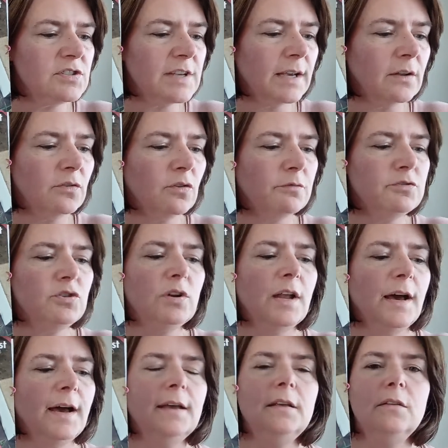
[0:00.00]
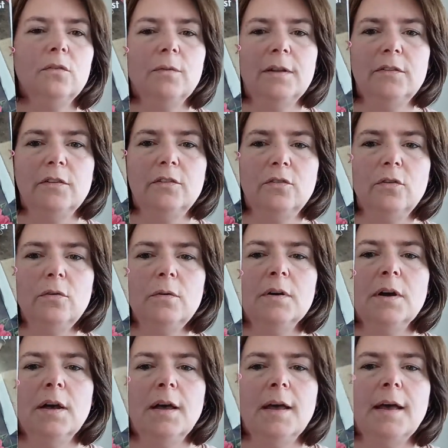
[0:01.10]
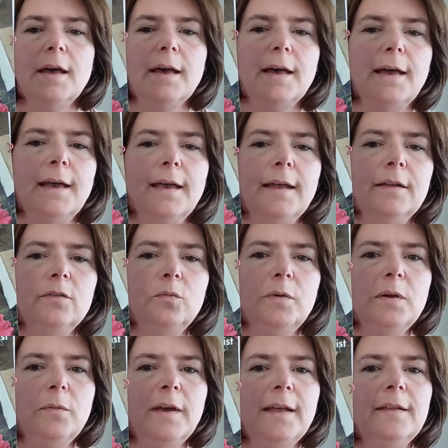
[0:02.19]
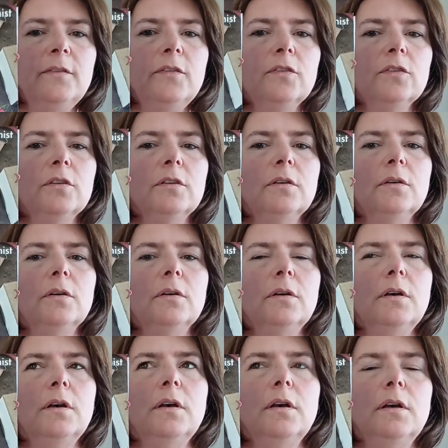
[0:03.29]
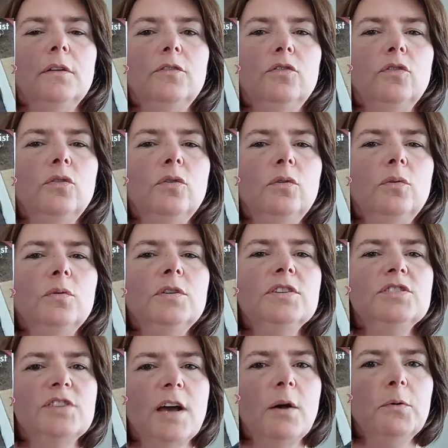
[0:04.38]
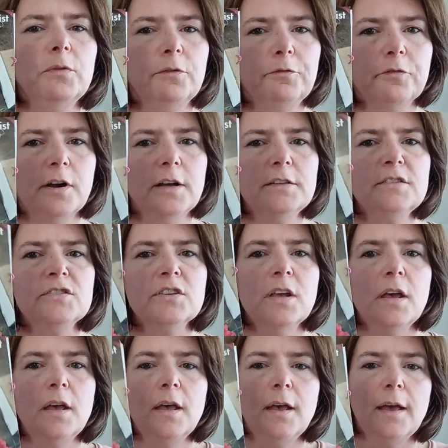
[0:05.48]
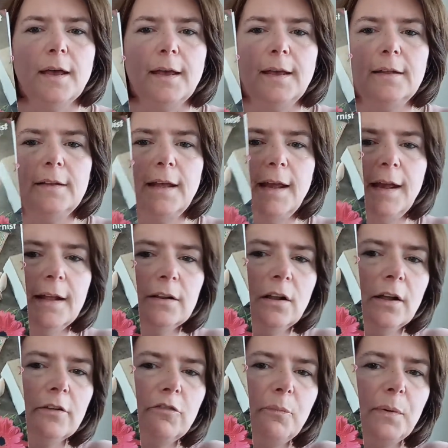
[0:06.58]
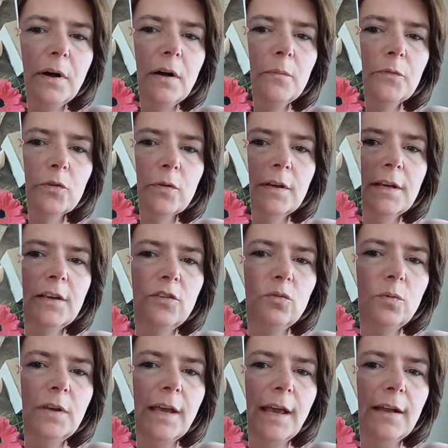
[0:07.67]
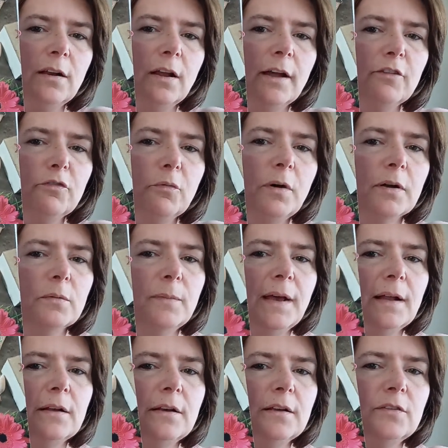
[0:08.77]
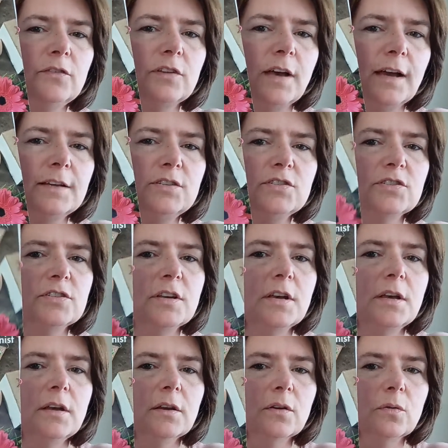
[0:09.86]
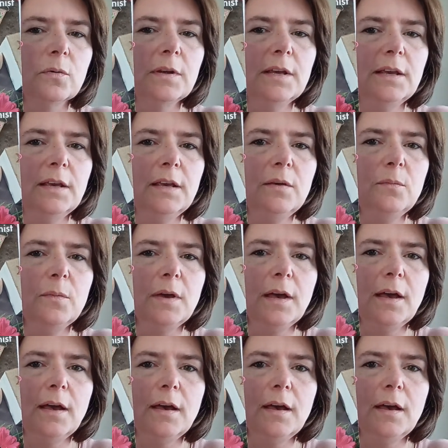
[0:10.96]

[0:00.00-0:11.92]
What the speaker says: 2nd of July 22, and we went to the south of France, and they had a lot of palm trees. We ate a lot of watermelons, ice cream,